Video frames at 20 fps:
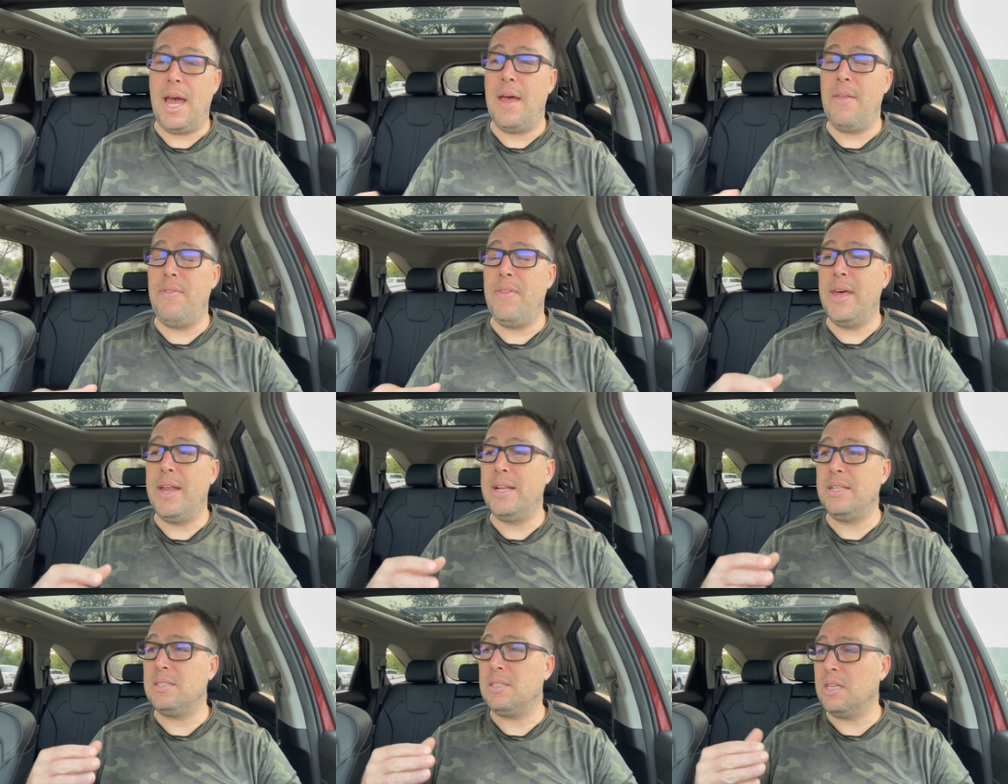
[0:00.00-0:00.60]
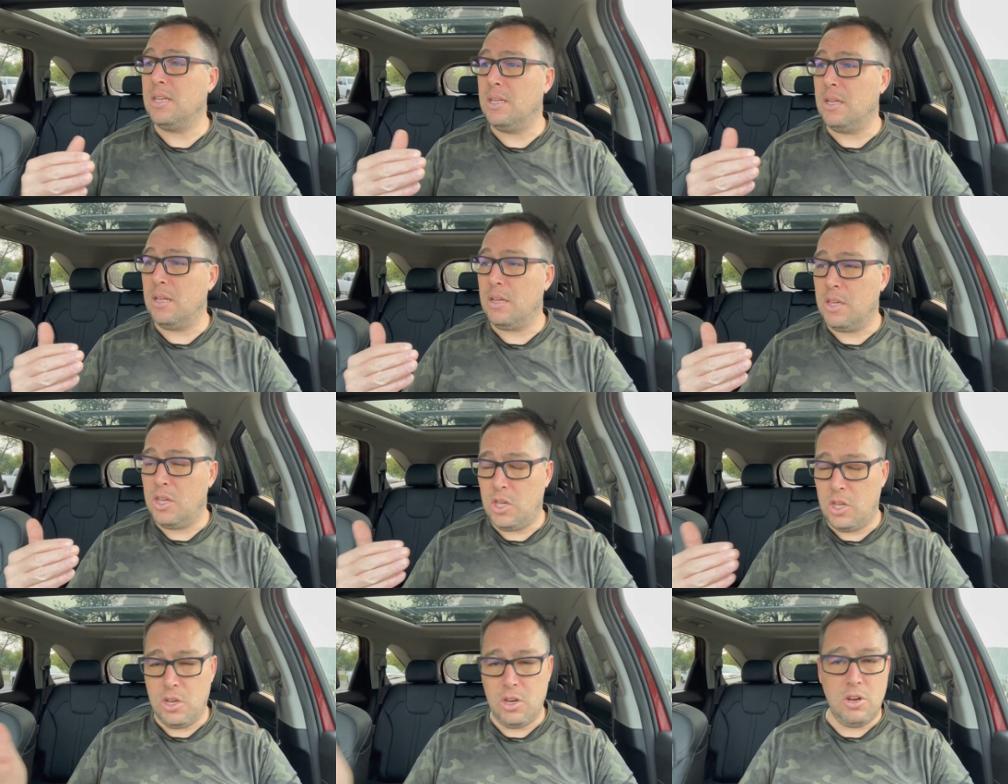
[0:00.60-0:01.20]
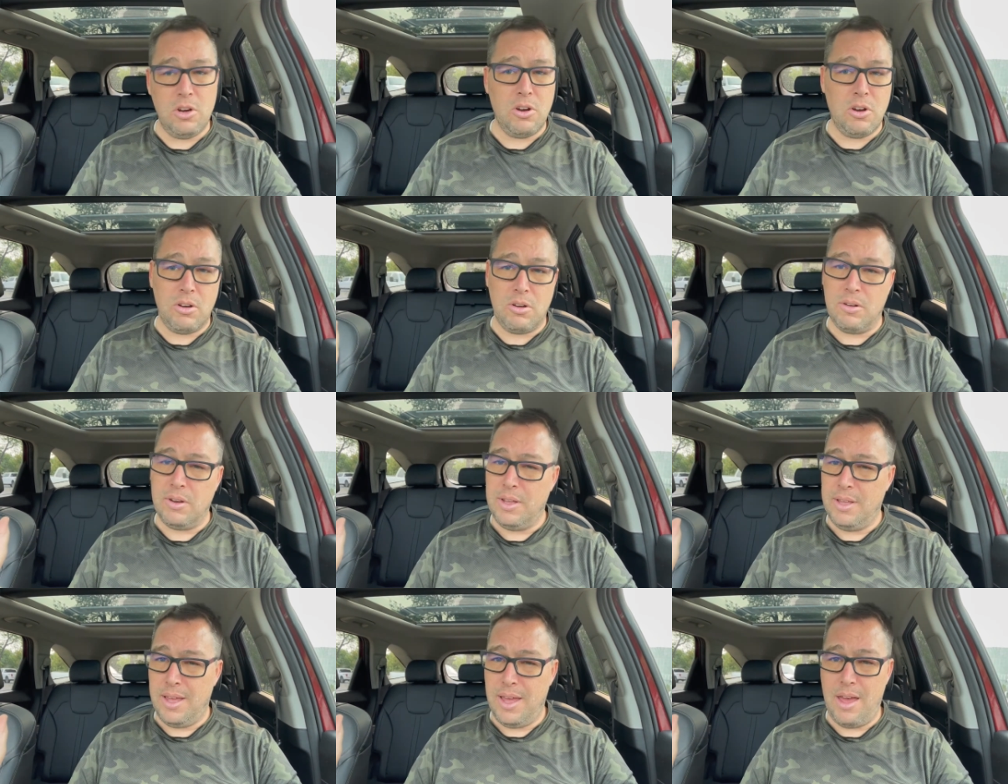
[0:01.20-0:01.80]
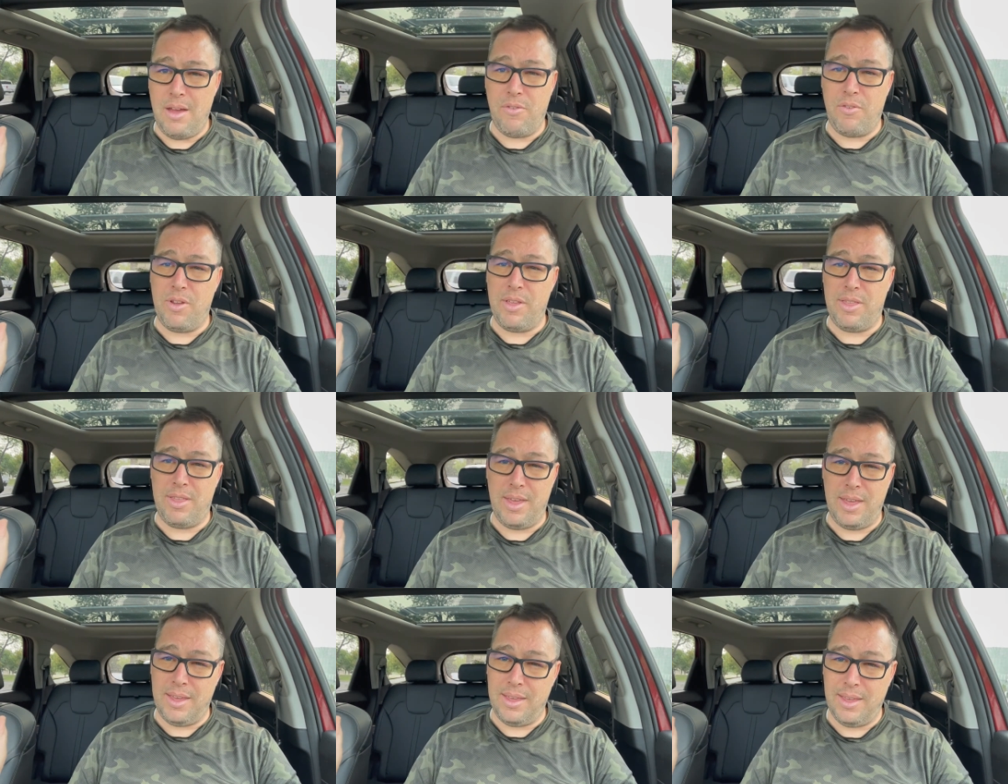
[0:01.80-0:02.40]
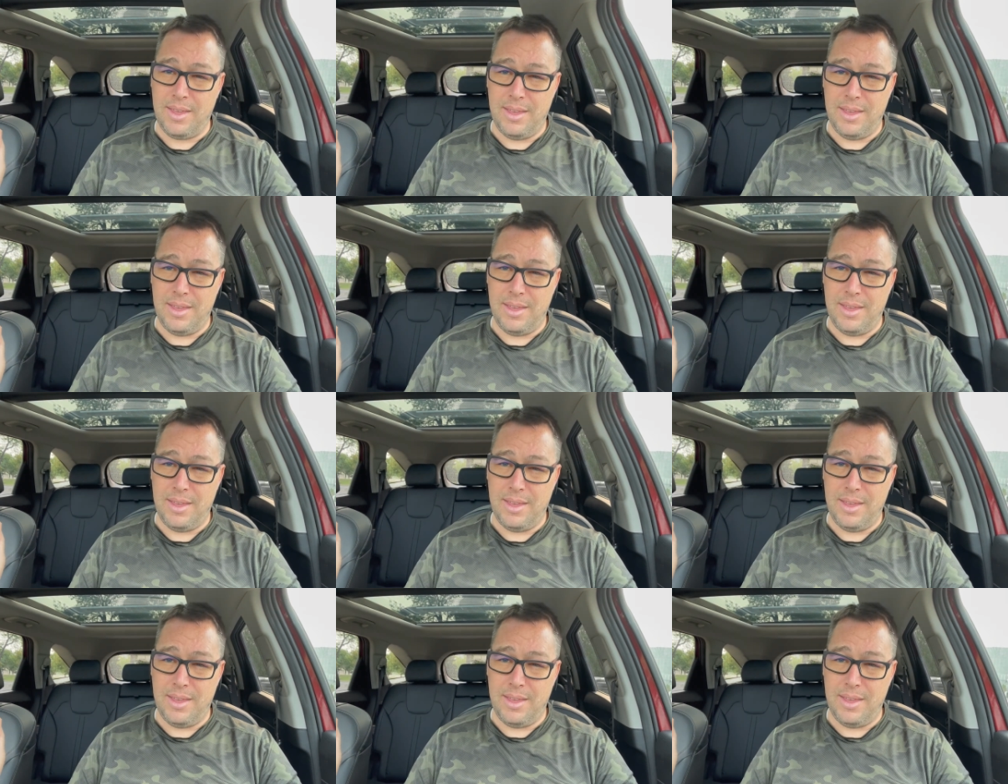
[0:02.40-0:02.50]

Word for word: and that it's going to cure everything